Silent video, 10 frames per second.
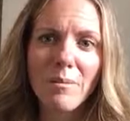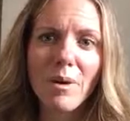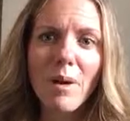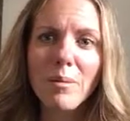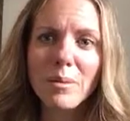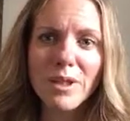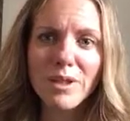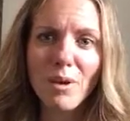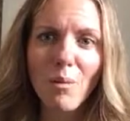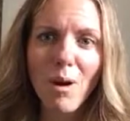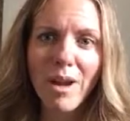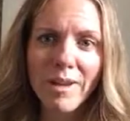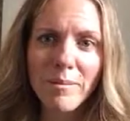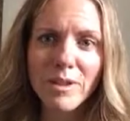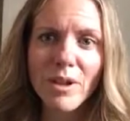probably don't want him to